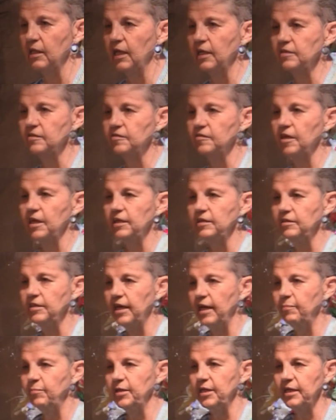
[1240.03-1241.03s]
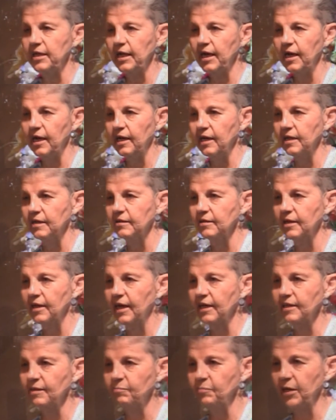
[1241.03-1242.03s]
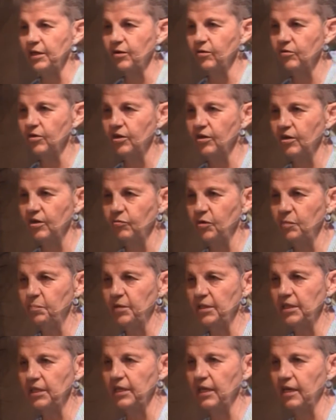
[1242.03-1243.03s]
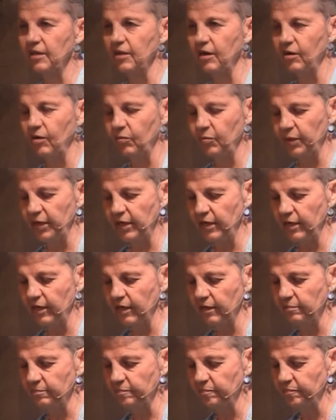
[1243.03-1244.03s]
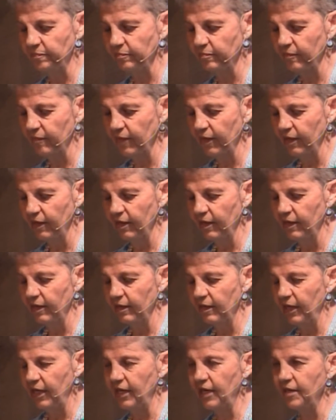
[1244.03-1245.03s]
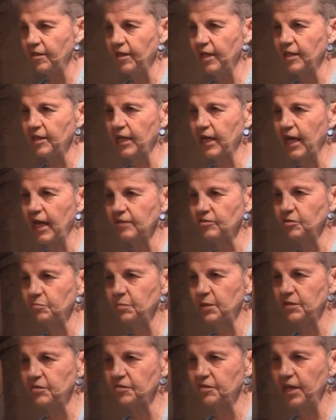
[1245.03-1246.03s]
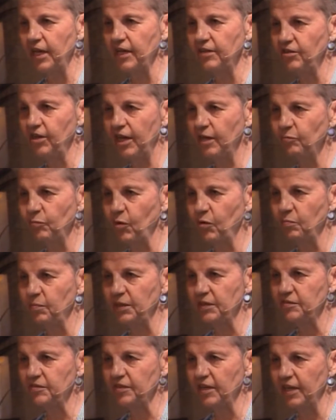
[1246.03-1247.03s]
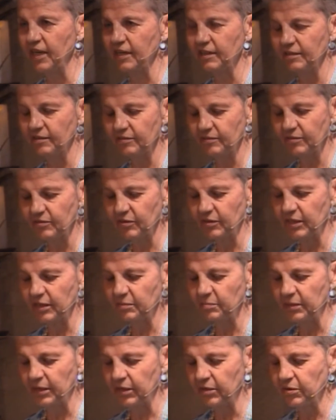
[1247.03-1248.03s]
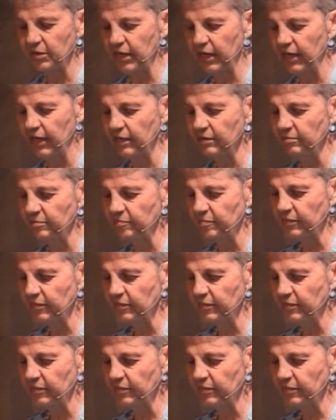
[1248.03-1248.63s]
Let's say Debbie and I can pick on her. We've been together all weekend. Anything that hasn't been said yet won't be said. It'll be okay.